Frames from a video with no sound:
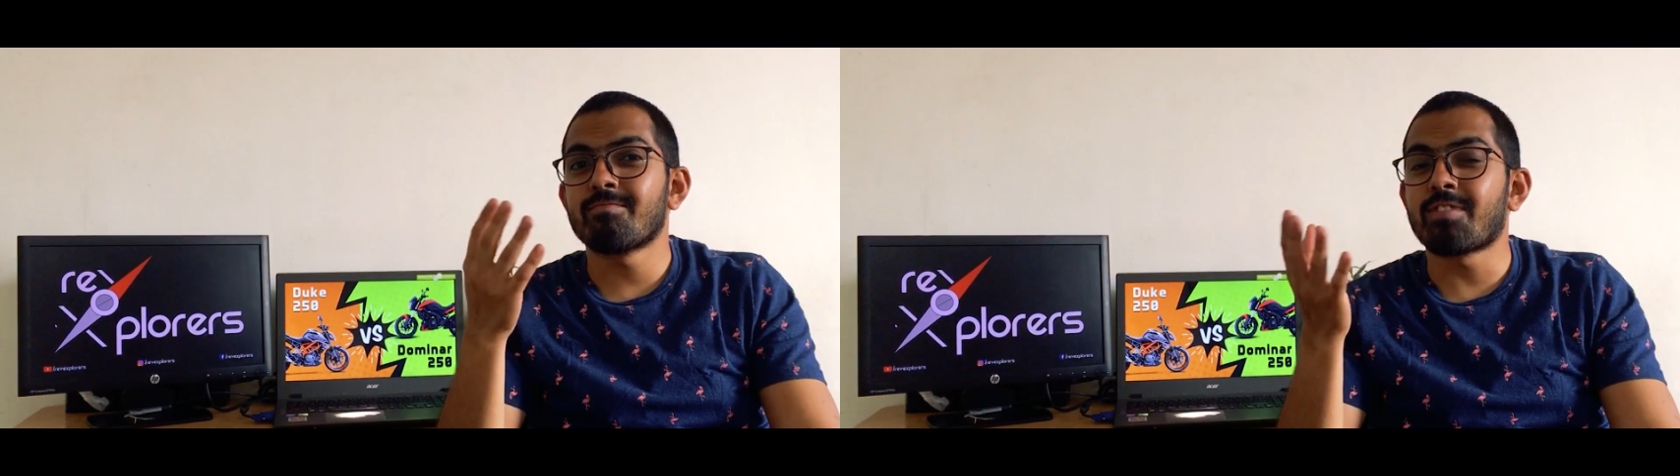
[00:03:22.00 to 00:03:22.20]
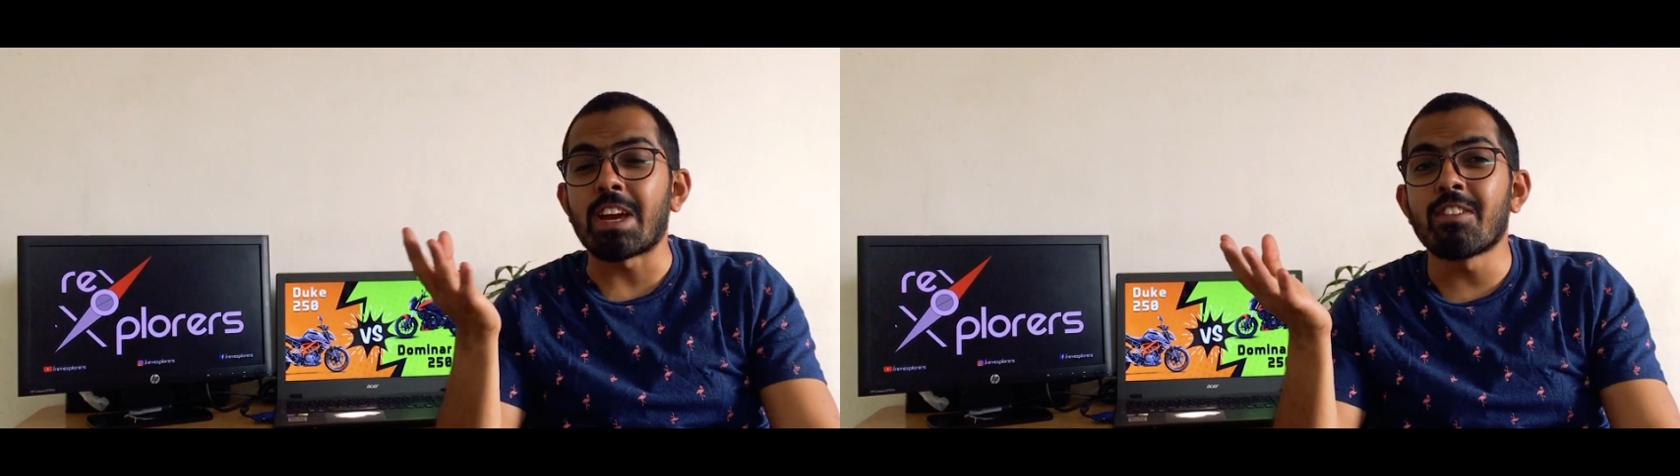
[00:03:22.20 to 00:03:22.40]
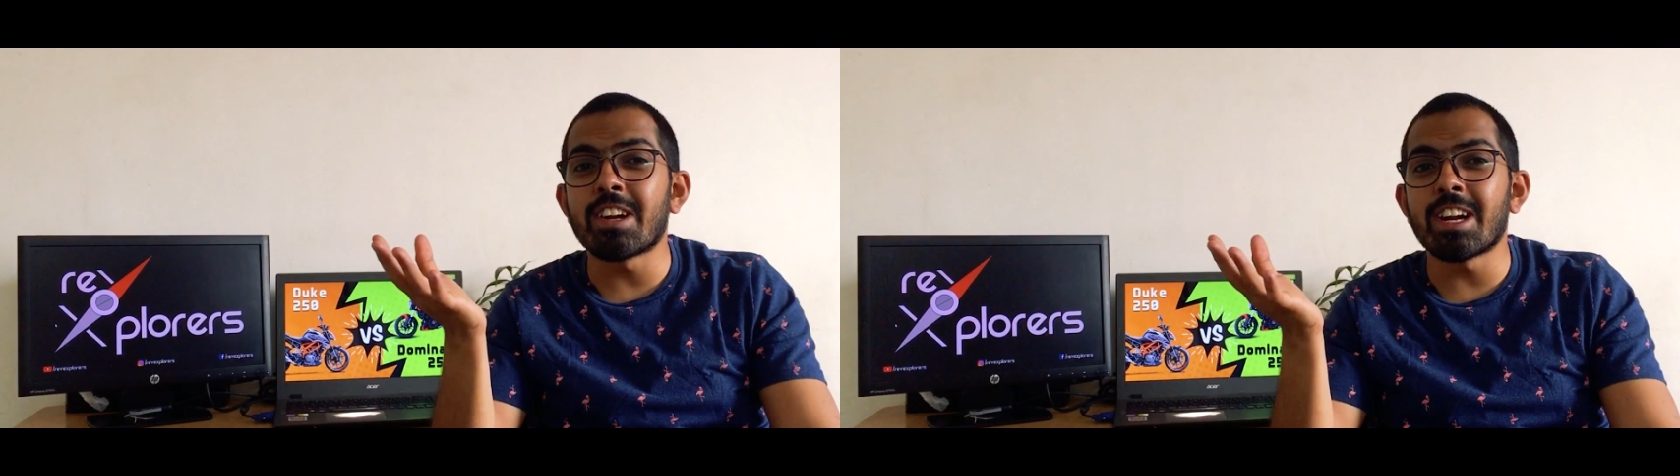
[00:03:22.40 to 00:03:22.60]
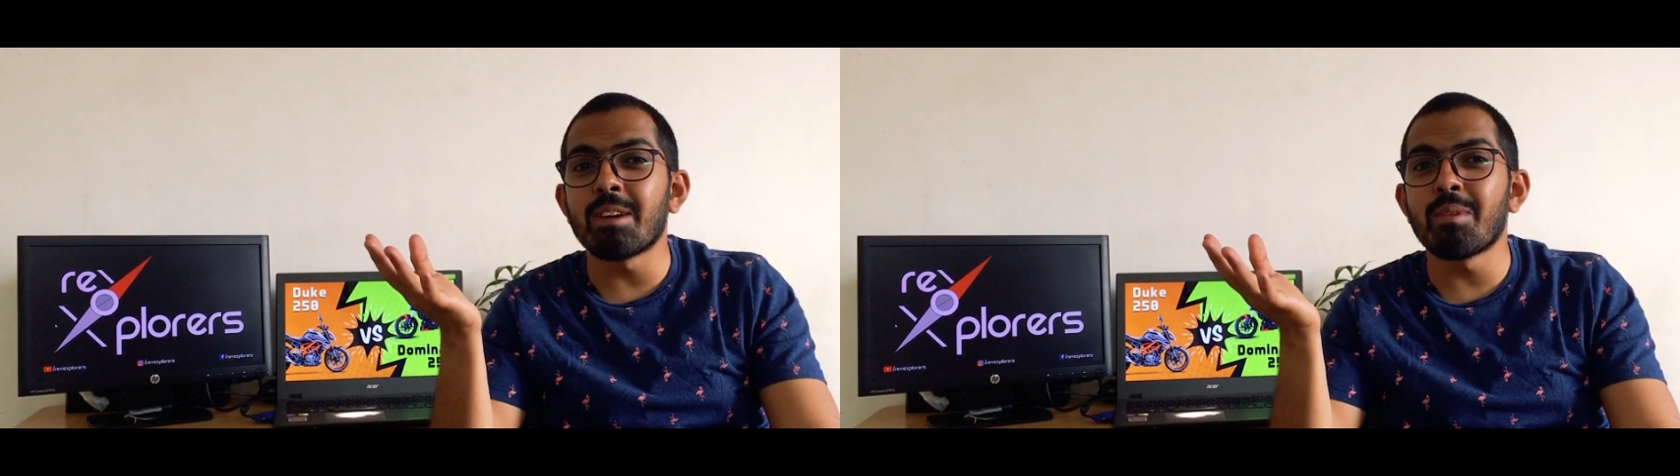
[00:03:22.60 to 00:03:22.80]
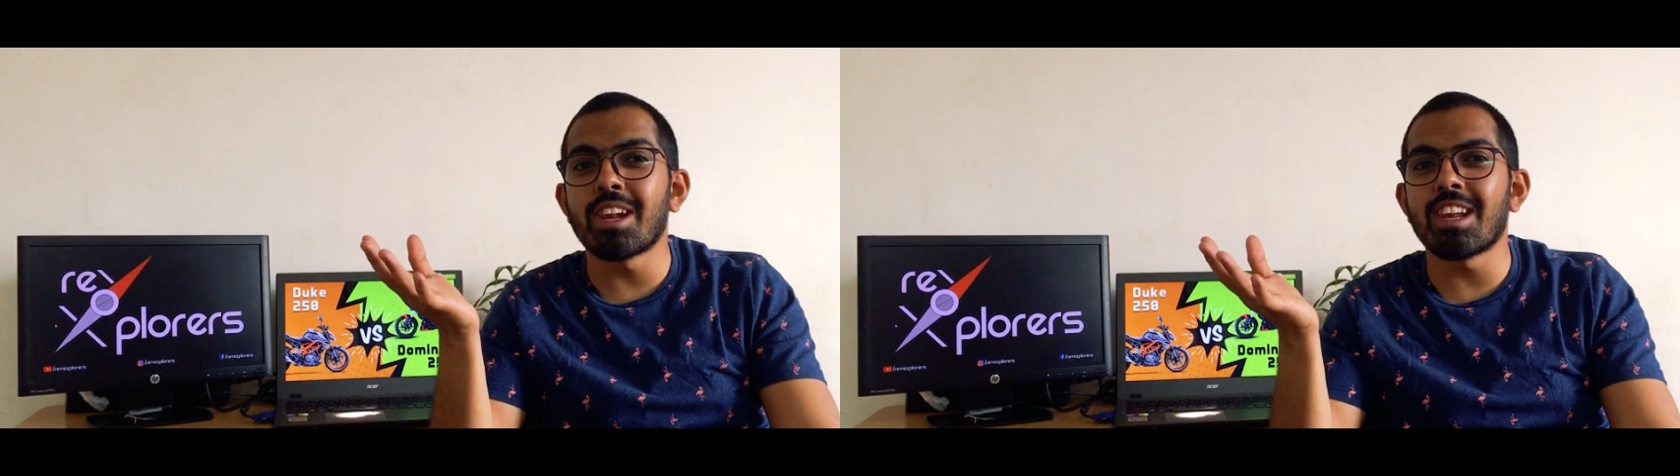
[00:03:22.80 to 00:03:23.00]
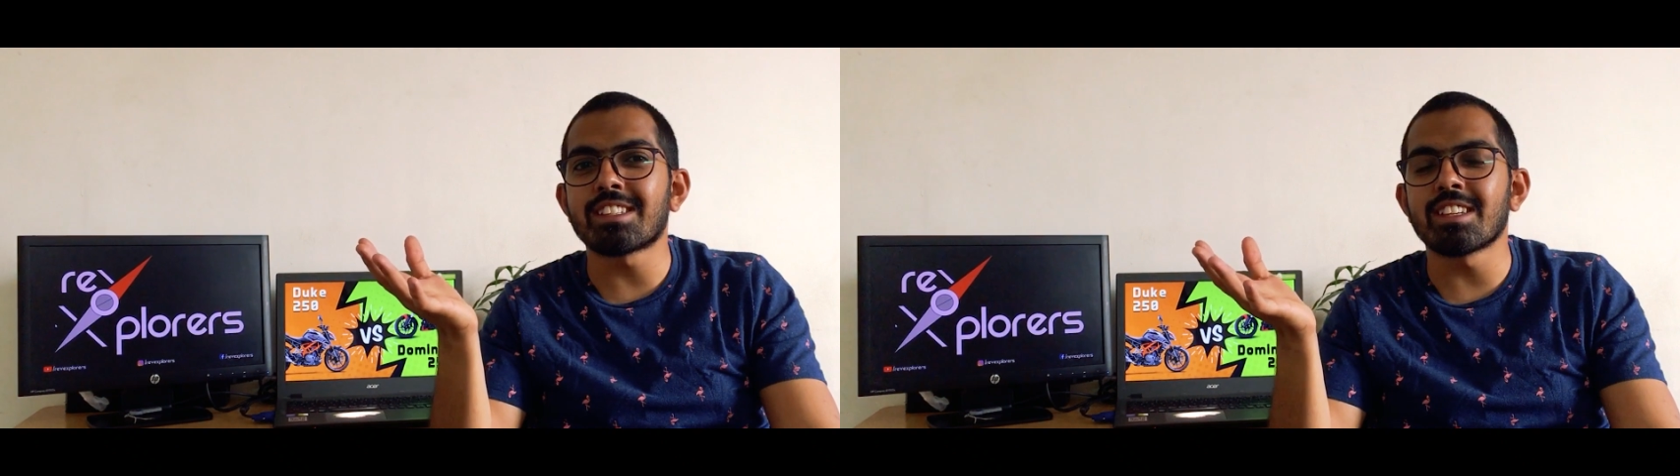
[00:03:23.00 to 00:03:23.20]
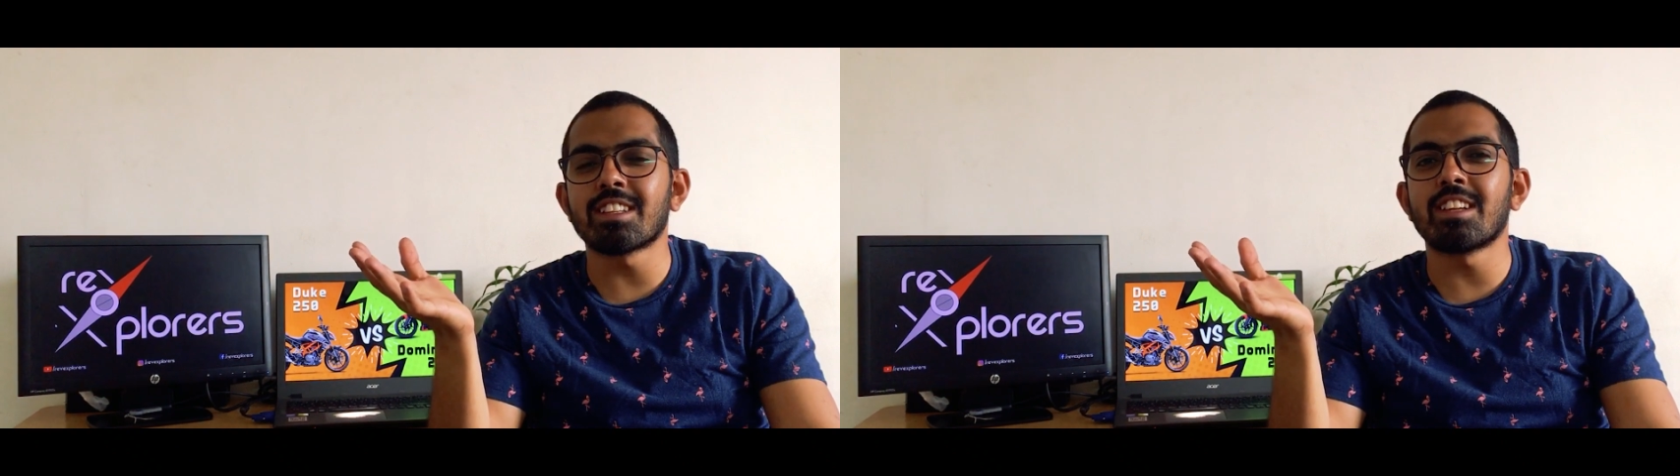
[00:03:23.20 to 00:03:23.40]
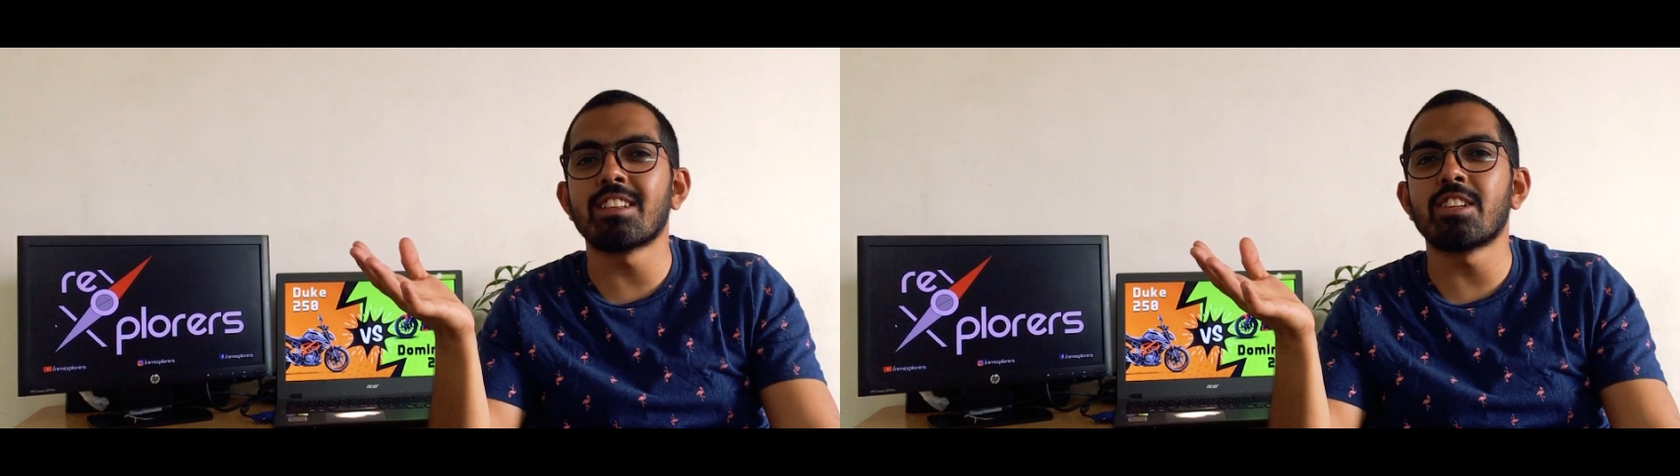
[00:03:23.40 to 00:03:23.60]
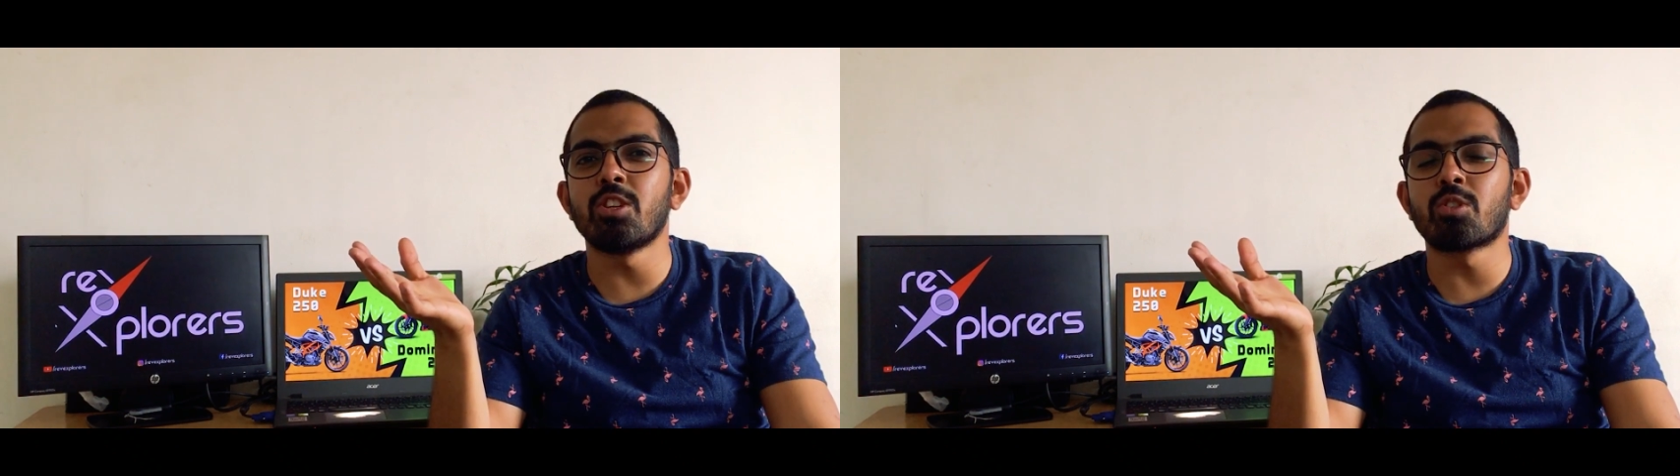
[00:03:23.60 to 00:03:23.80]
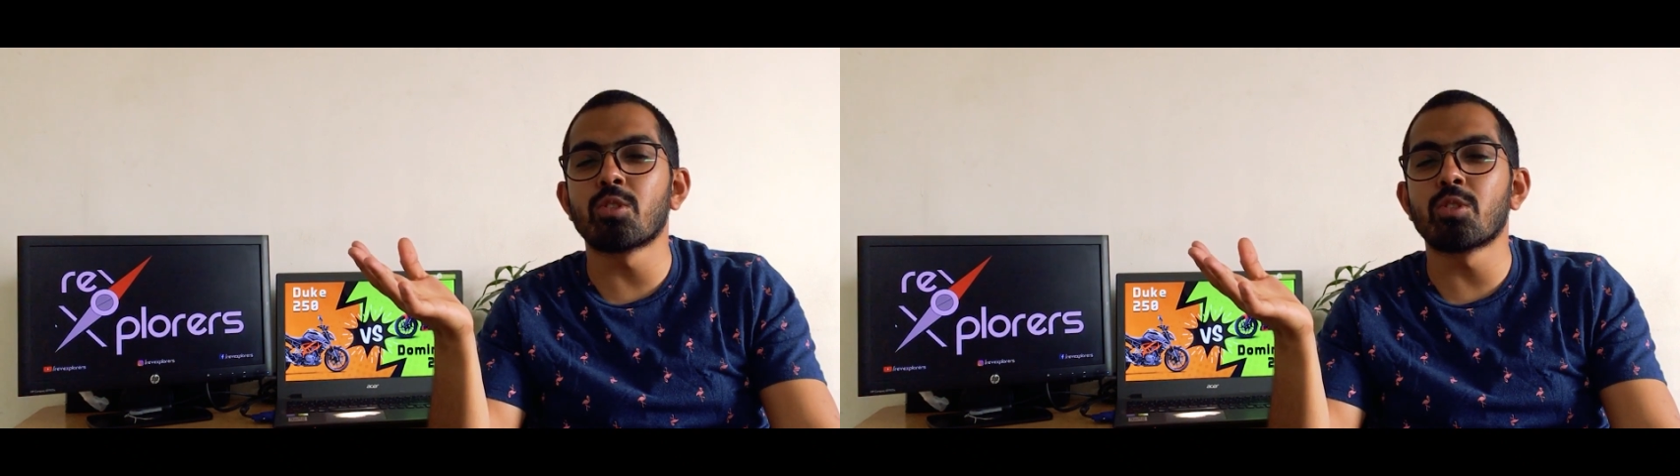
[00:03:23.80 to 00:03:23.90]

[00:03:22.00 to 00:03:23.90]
500 ml lesser than the Duke